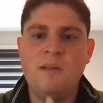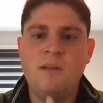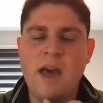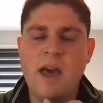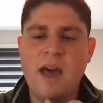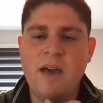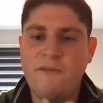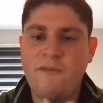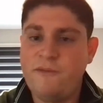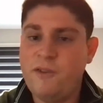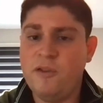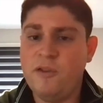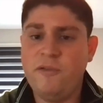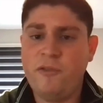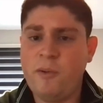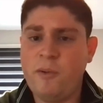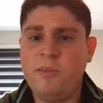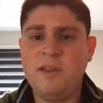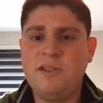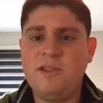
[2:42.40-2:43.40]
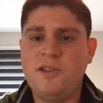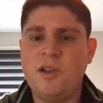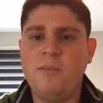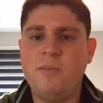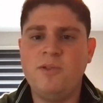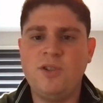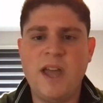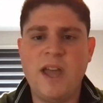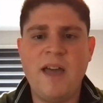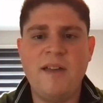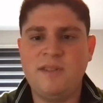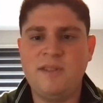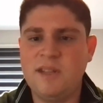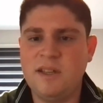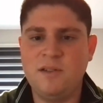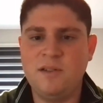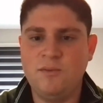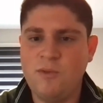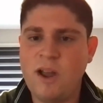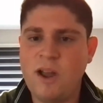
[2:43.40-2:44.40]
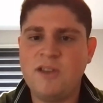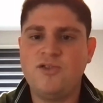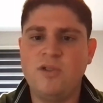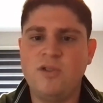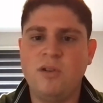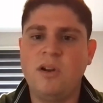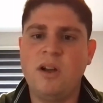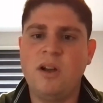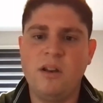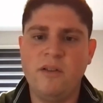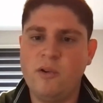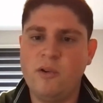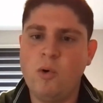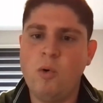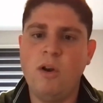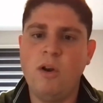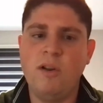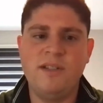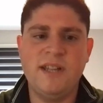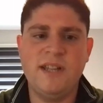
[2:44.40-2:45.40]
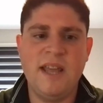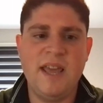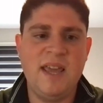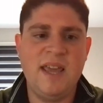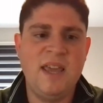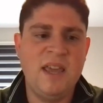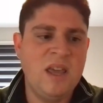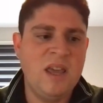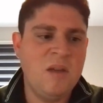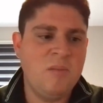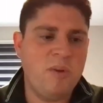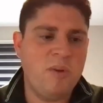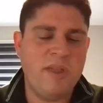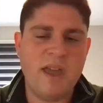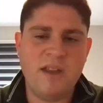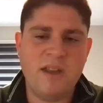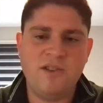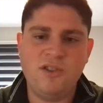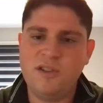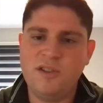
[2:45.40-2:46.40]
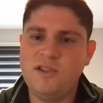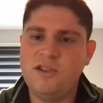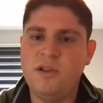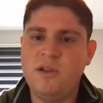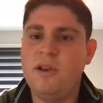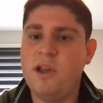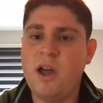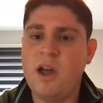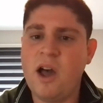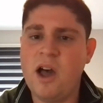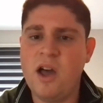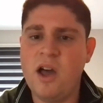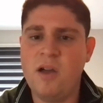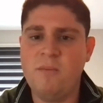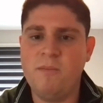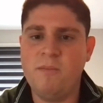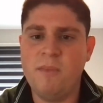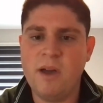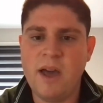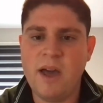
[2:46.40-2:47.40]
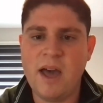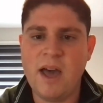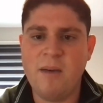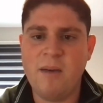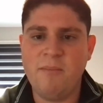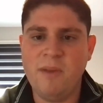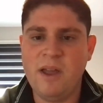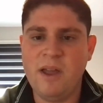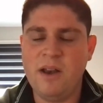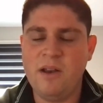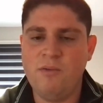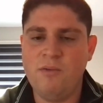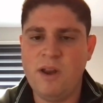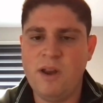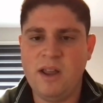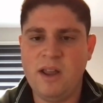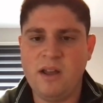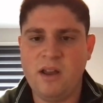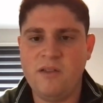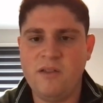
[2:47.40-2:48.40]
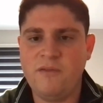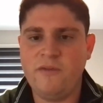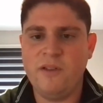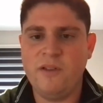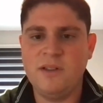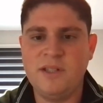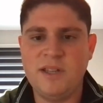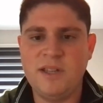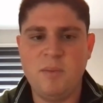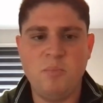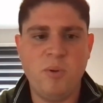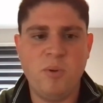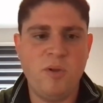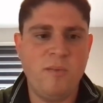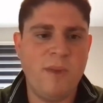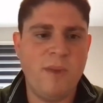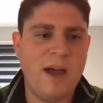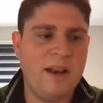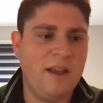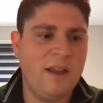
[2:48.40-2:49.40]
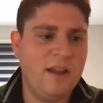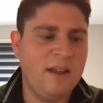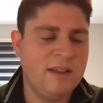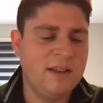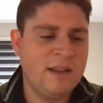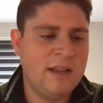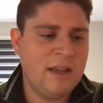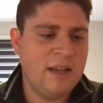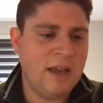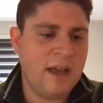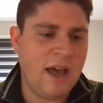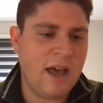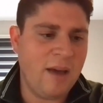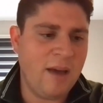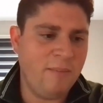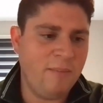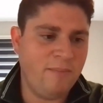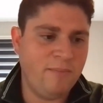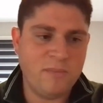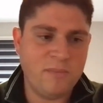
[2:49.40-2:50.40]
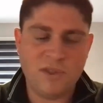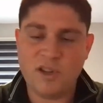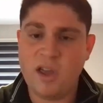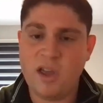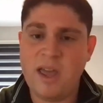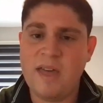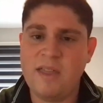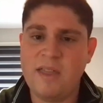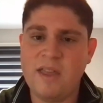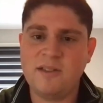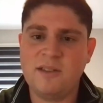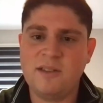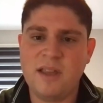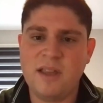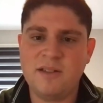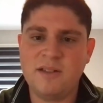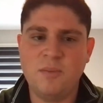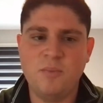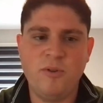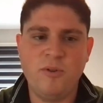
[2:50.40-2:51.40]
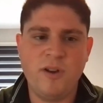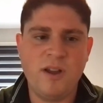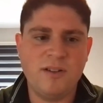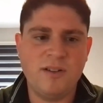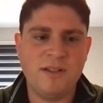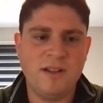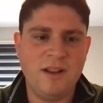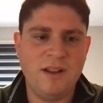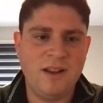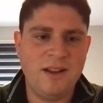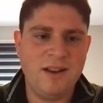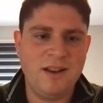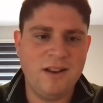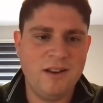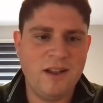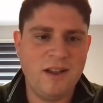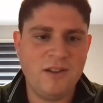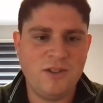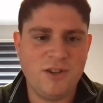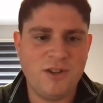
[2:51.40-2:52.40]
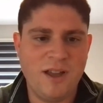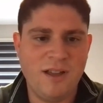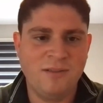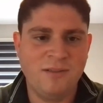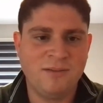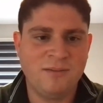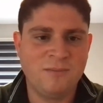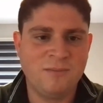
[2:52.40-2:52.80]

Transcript: uh, food from these top chefs. It's a restaurant kind of quality, but they just do it at home um, in a really kind of simple manner. Um, so yeah, that's that's the product in a, in a nutshell.